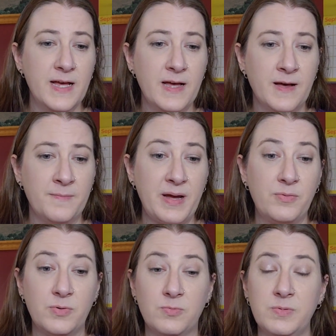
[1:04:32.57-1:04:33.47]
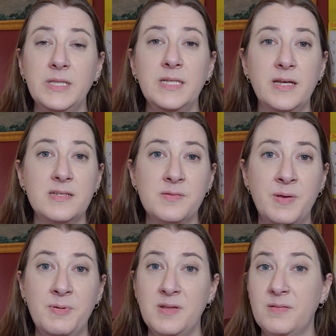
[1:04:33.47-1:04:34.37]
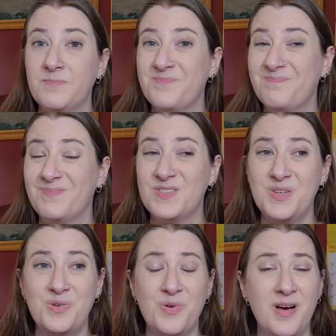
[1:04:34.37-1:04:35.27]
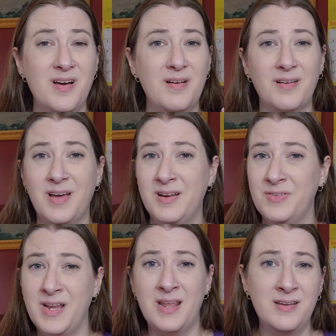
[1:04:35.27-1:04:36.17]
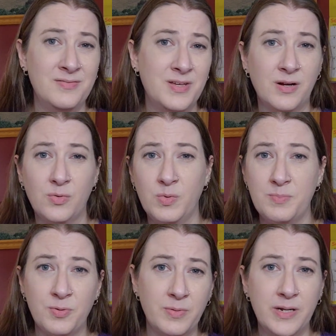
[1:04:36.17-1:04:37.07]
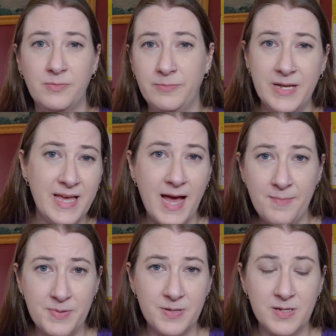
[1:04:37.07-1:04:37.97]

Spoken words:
I would really like to maybe do kind of an end of year whip parade recap